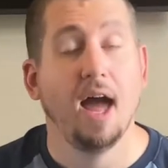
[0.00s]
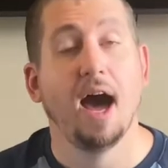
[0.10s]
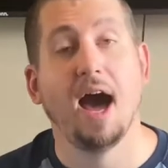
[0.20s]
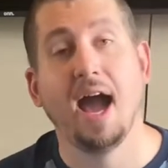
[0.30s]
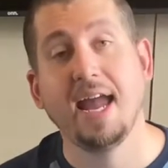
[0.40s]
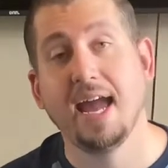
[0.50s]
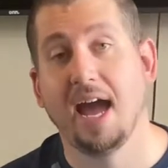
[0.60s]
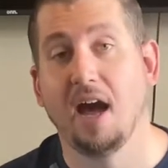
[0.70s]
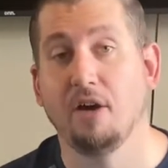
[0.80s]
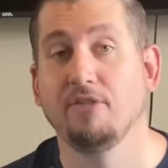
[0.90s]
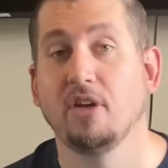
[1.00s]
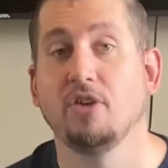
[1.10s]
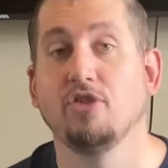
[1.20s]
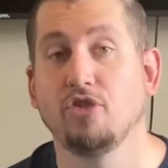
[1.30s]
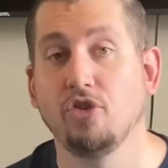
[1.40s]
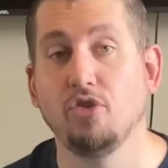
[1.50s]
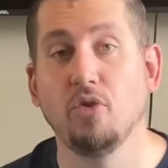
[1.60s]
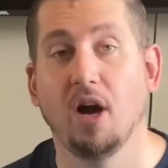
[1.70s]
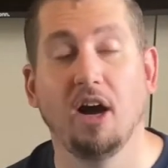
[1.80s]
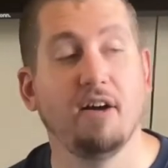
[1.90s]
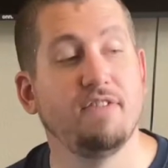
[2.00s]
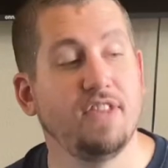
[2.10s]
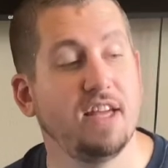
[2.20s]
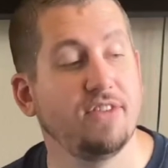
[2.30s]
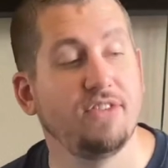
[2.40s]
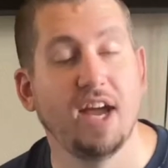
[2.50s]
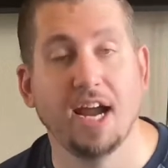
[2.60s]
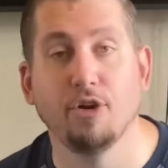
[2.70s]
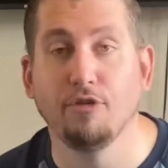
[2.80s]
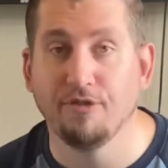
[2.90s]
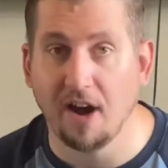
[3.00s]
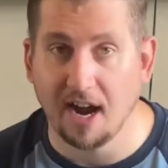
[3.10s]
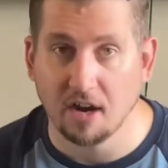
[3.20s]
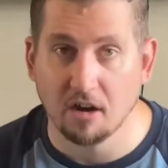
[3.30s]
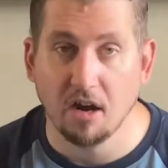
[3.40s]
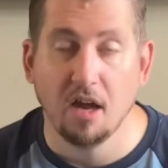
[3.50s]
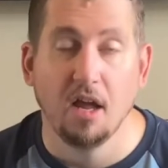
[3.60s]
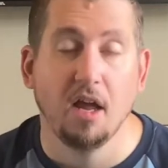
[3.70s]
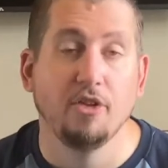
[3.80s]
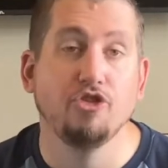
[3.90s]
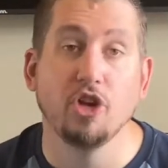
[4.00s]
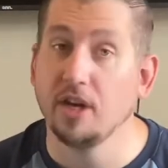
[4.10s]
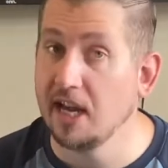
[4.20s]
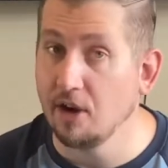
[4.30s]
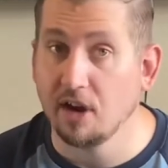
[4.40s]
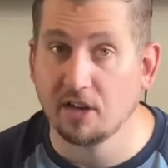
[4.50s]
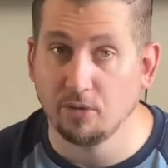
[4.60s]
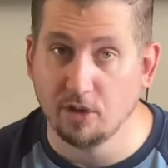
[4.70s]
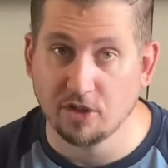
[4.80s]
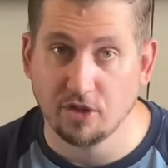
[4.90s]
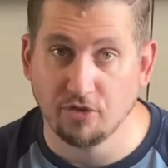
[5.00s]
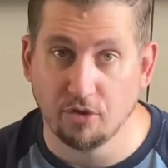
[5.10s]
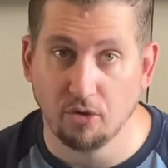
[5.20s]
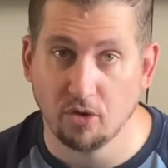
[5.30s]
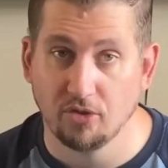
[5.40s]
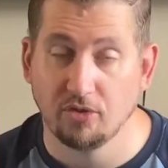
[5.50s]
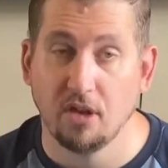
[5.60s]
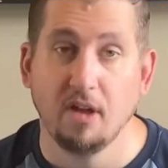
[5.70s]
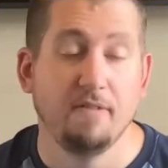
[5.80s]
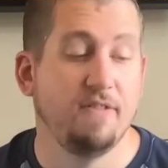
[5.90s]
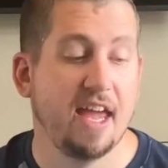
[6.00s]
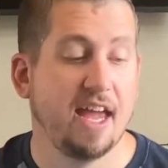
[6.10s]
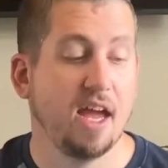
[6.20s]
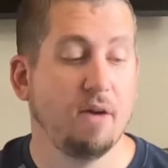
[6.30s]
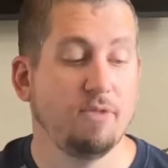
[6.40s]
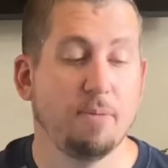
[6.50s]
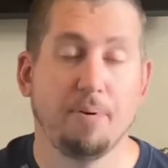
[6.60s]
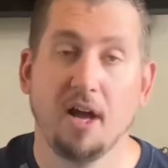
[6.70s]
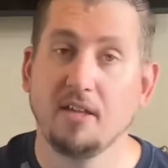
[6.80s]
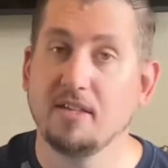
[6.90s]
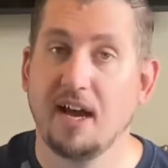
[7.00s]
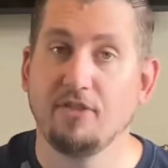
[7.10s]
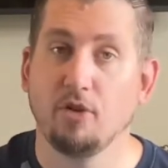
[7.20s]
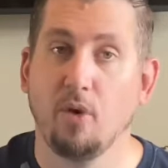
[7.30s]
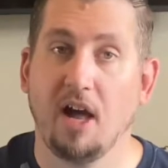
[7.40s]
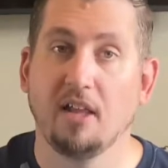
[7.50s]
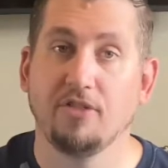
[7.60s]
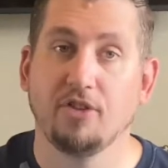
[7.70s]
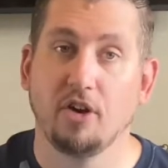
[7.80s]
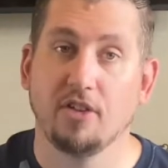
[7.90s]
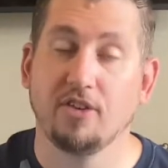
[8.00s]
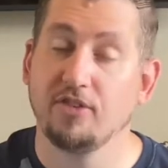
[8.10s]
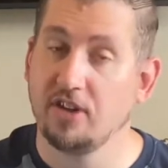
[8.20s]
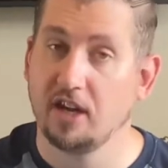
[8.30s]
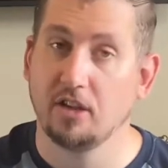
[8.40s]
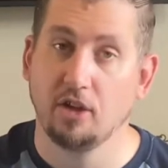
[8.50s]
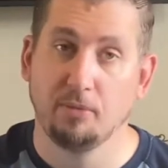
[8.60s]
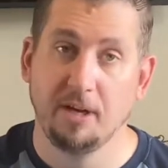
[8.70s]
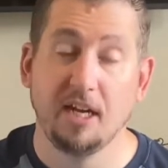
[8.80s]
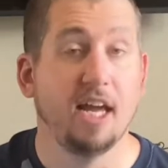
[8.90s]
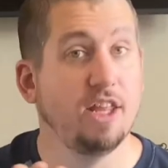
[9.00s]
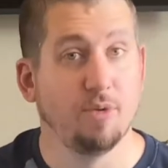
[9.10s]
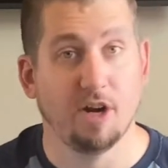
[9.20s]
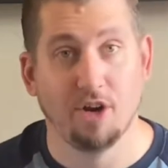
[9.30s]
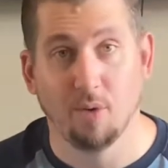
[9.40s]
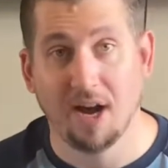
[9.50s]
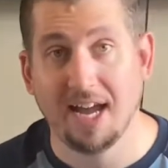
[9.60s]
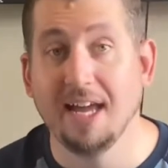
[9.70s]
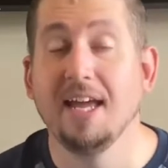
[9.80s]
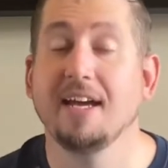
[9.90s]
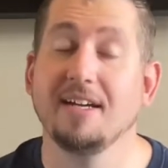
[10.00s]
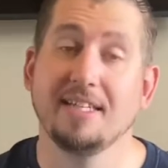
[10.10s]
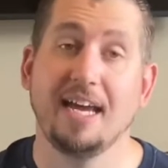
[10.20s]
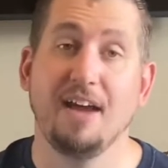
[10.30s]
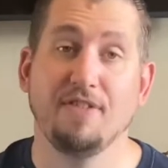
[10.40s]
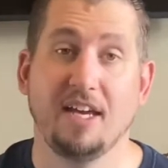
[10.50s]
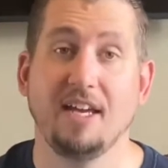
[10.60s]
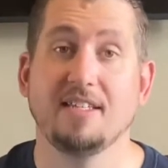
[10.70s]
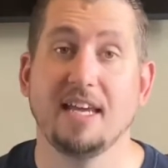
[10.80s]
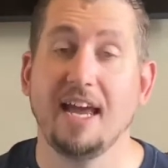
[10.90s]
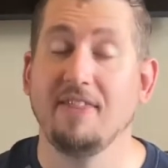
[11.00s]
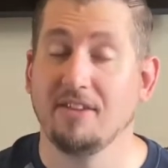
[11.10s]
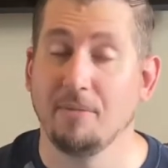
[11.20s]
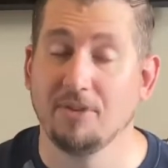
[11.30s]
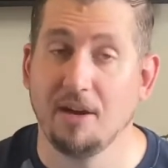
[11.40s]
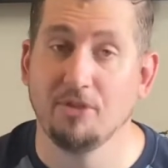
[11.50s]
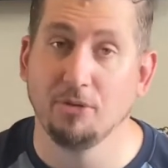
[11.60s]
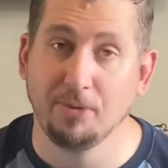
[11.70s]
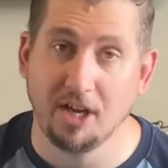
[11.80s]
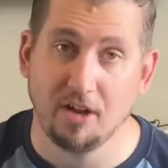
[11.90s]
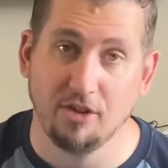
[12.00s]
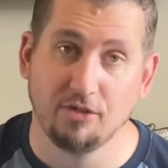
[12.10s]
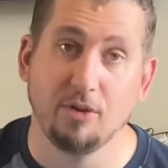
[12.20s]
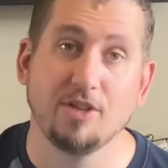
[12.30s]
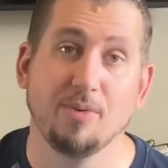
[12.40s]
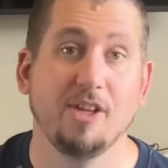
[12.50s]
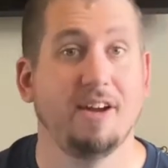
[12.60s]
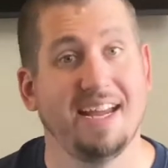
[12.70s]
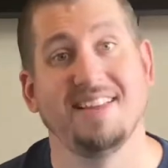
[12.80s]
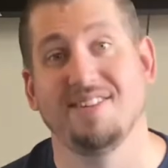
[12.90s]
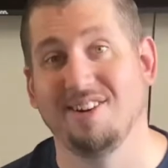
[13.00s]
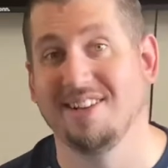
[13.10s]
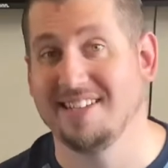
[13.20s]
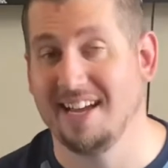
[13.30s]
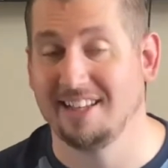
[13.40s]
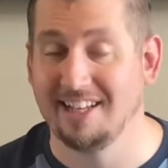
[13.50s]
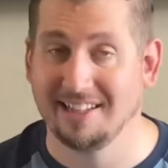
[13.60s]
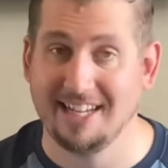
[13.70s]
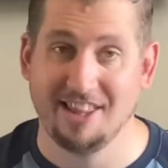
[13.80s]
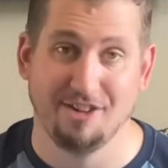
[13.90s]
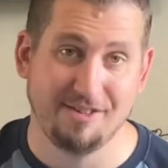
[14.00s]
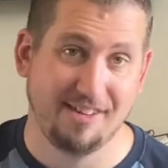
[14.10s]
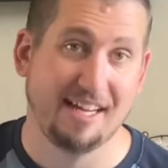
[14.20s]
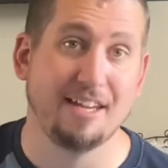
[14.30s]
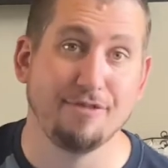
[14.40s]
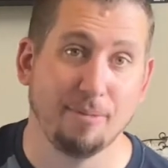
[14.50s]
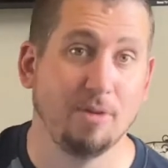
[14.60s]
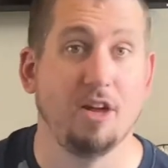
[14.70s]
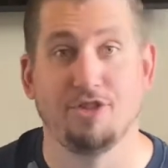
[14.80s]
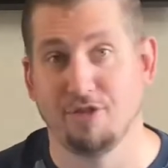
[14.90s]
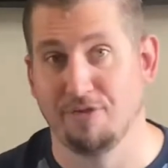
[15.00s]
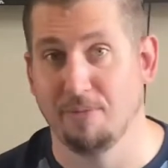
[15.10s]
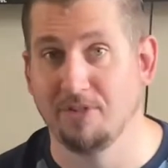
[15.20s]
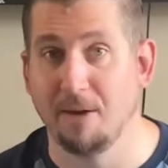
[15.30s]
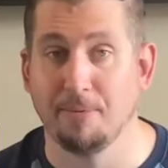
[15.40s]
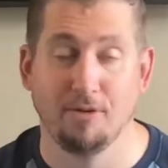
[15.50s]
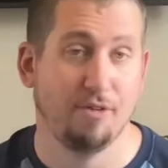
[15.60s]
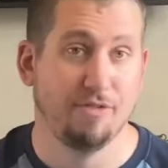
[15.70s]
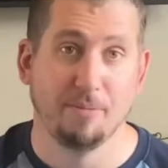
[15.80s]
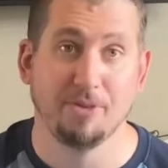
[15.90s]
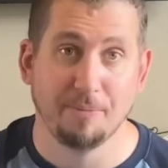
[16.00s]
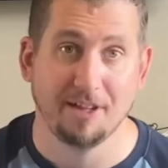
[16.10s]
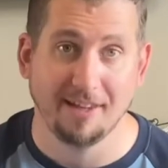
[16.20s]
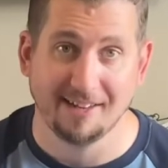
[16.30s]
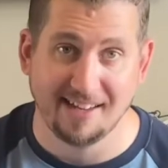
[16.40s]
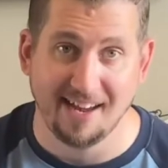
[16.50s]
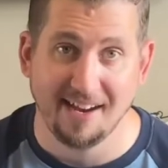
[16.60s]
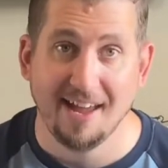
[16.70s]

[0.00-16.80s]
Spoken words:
I have 2 of this Dino Fire generic Switch controllers. The buttons after a while have started to stick a little bit, and you want to know why? Because I have kids, and sometimes they'll play on the Switch when their hands aren't exactly clean. They're sticky from lunch or from supper or from something like that.